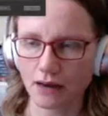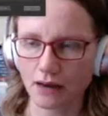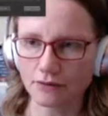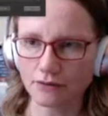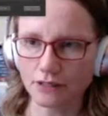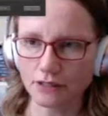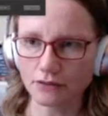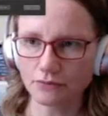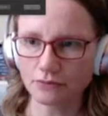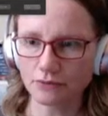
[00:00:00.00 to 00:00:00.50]
How
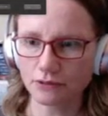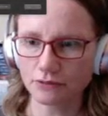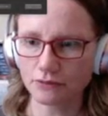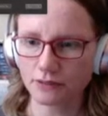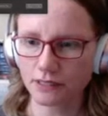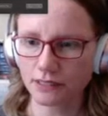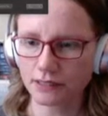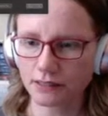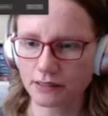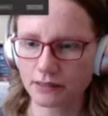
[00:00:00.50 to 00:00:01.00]
did a
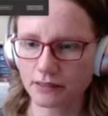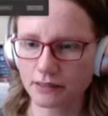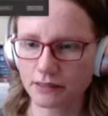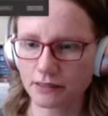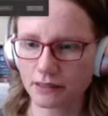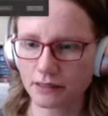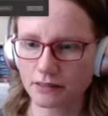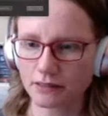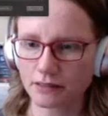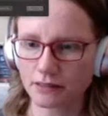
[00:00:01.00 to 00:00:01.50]
root end in
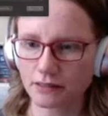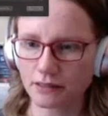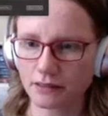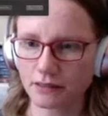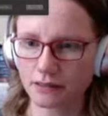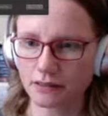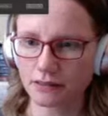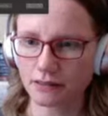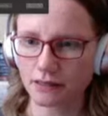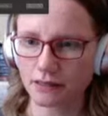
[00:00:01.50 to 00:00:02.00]
a
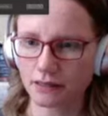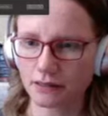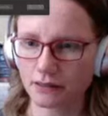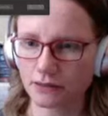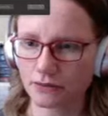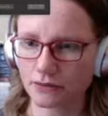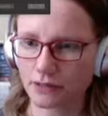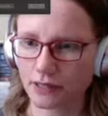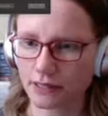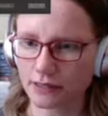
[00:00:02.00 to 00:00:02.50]
consonant that's not
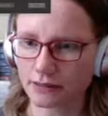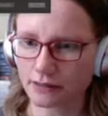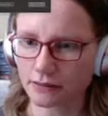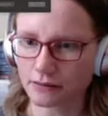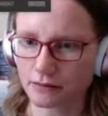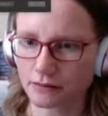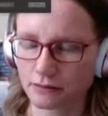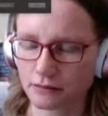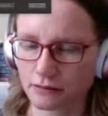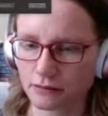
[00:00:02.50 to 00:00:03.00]
N or
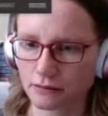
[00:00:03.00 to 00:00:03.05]
S?